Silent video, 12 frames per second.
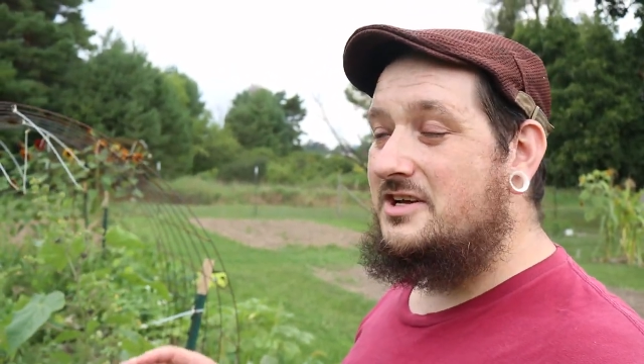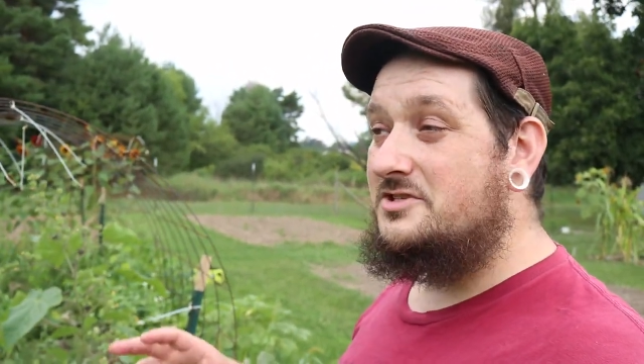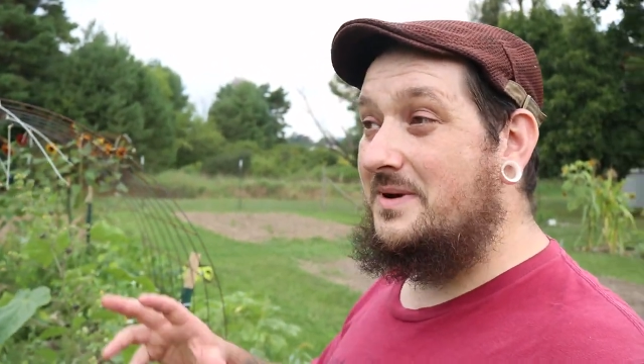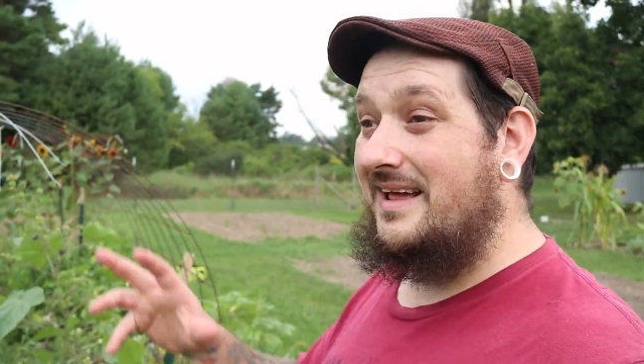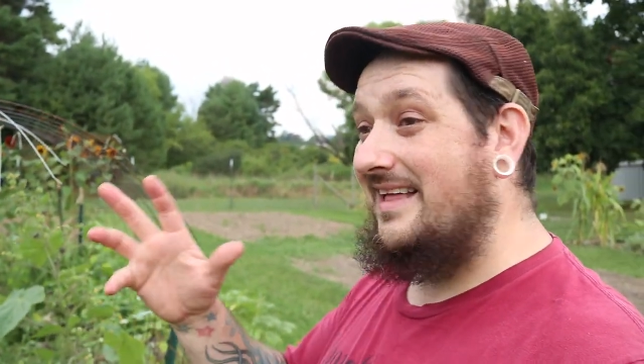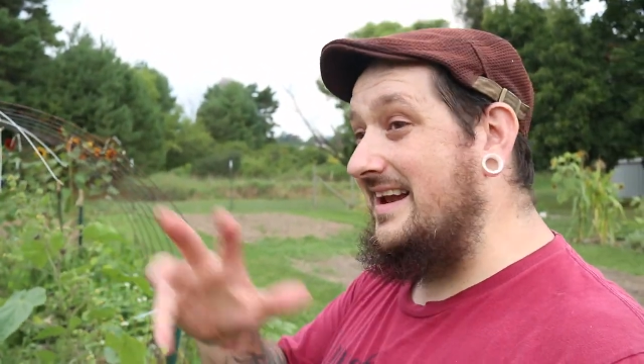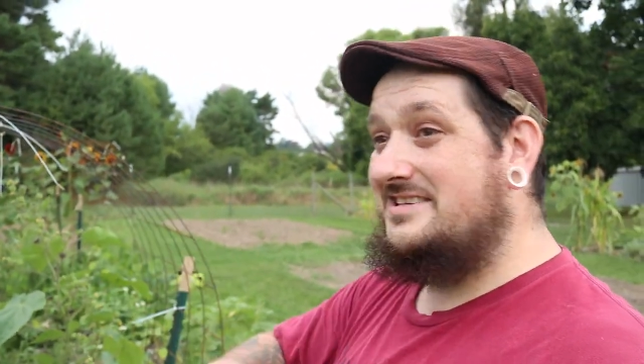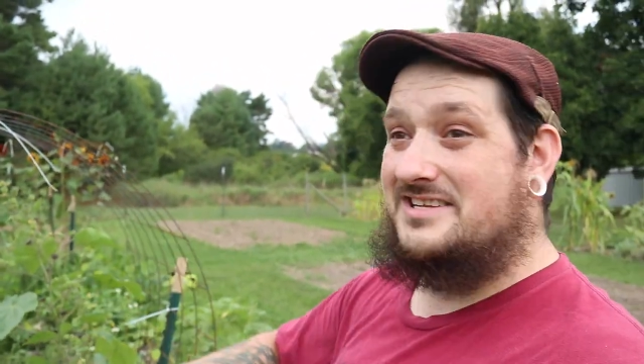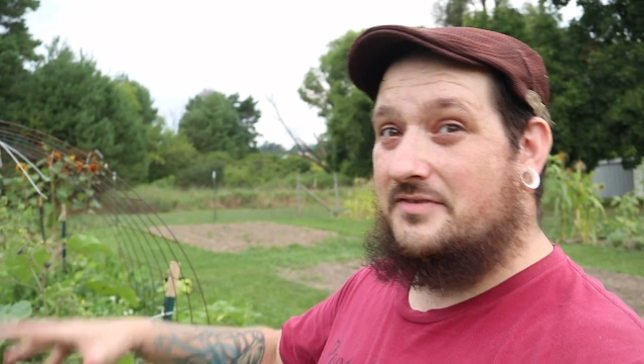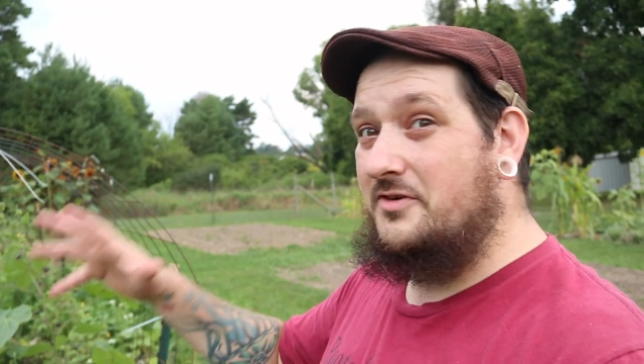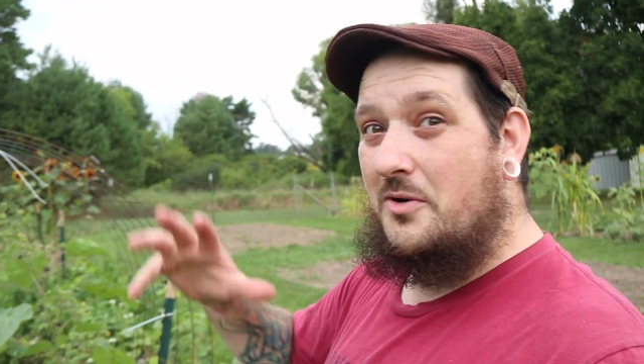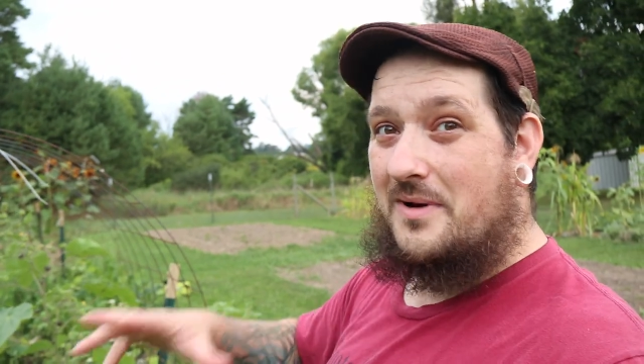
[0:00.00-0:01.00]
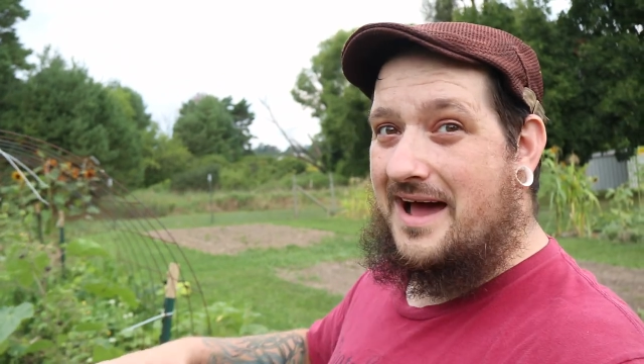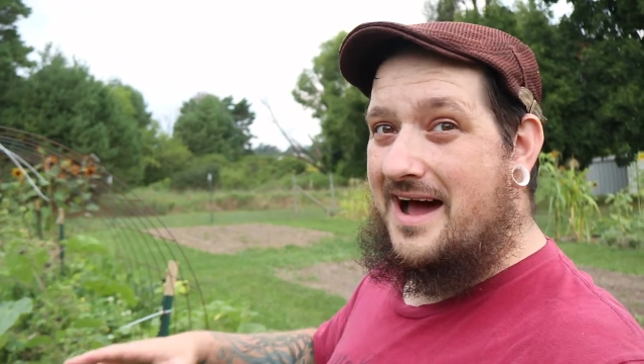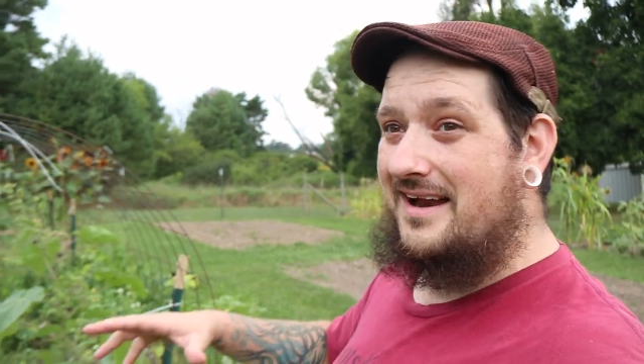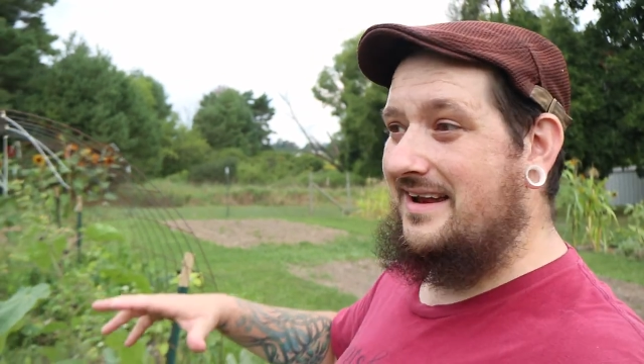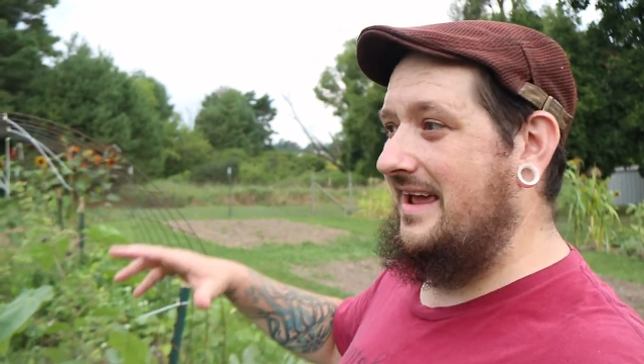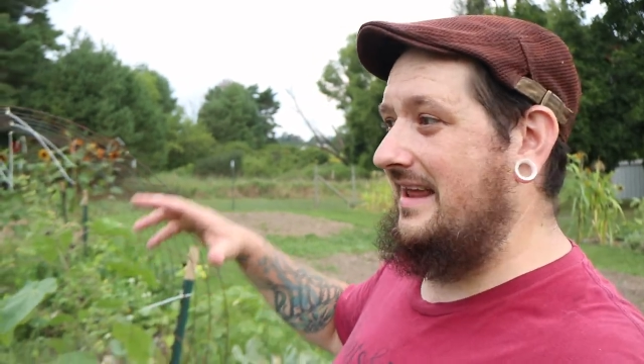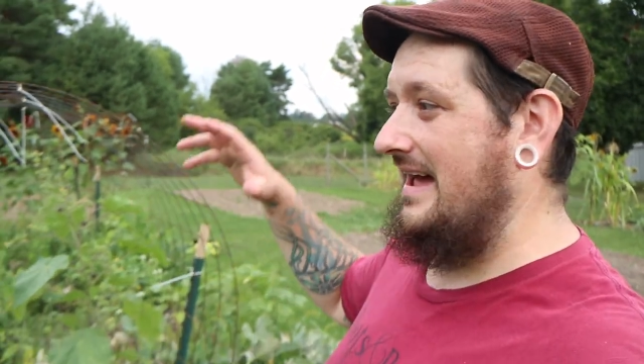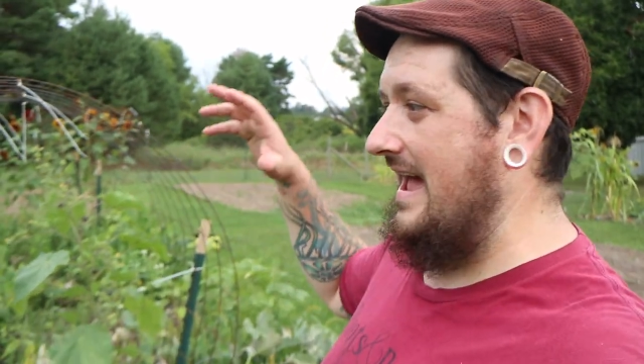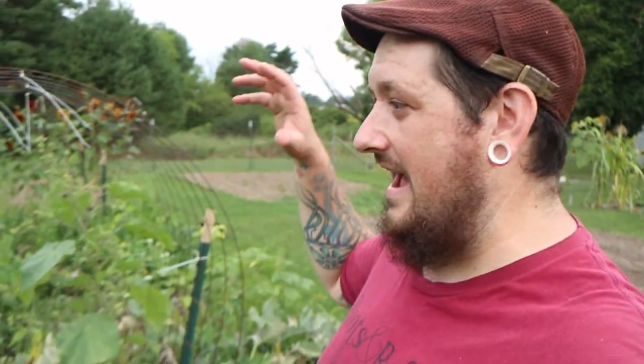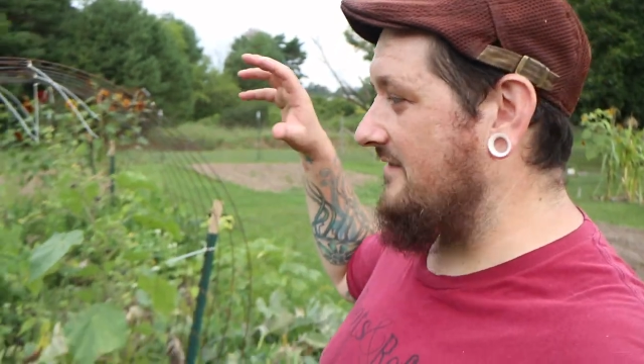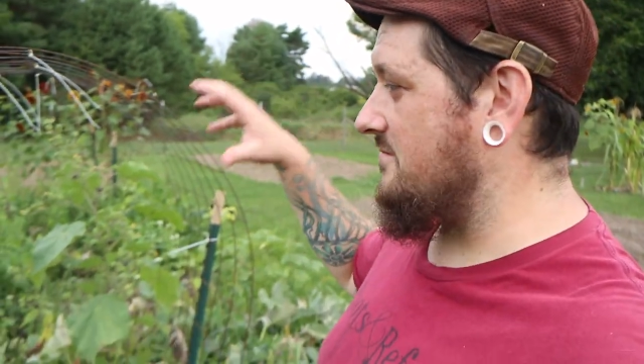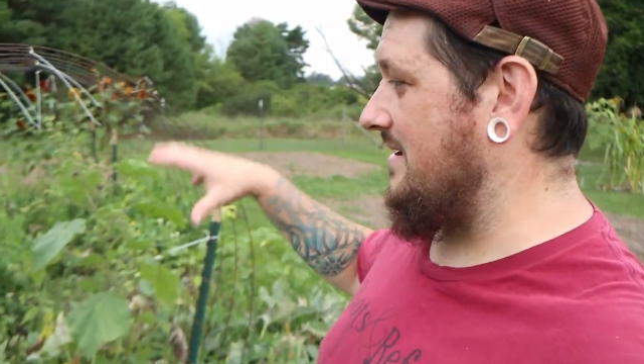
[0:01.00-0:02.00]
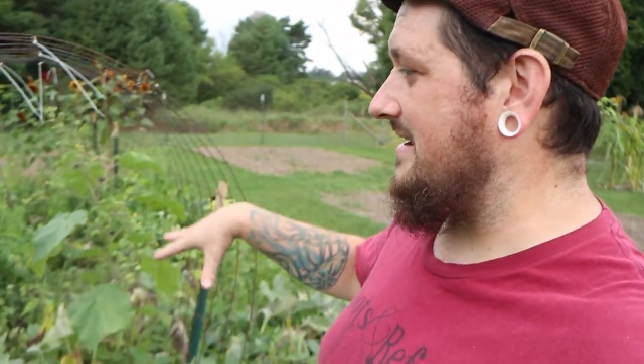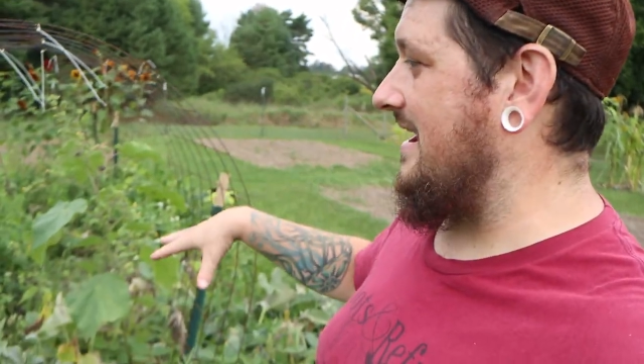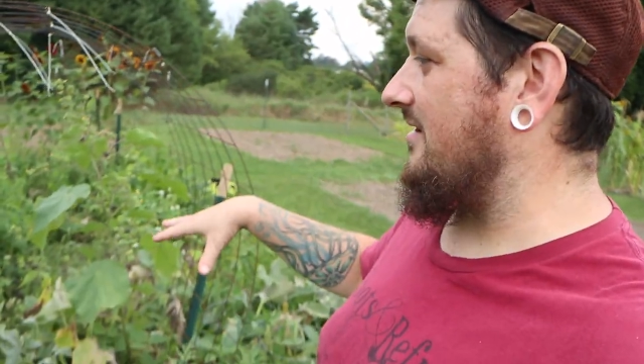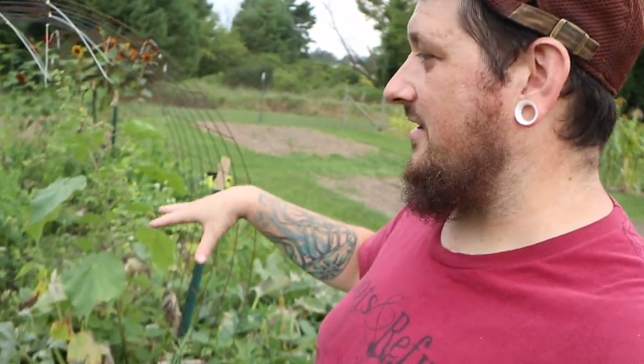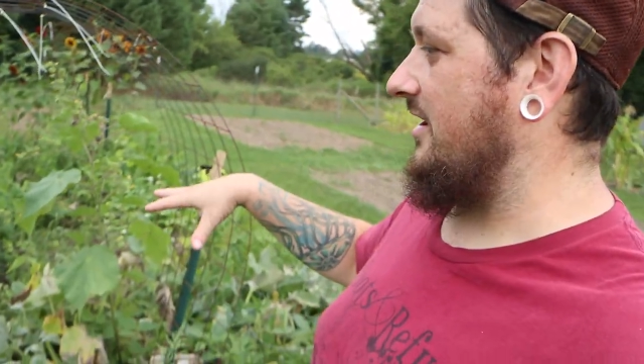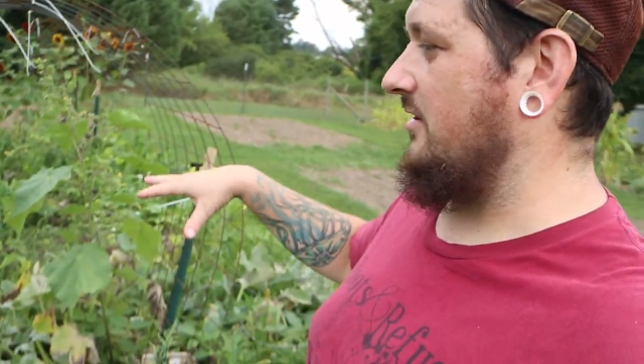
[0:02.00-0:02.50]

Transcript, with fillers: So we got a lot of stuff going on, and I haven't been down